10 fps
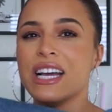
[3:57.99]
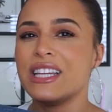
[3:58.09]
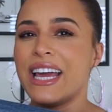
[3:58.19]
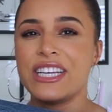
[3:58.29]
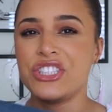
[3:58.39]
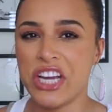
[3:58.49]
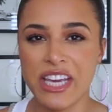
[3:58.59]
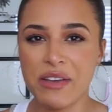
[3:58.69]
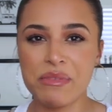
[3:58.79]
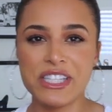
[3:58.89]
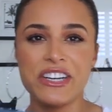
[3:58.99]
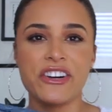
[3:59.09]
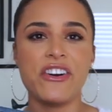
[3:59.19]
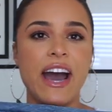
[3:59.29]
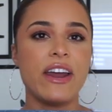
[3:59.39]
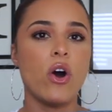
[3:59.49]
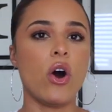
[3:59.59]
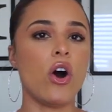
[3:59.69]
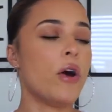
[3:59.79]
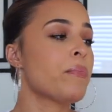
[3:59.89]
like jegging material at
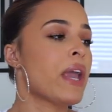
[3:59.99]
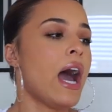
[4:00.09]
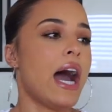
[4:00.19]
all.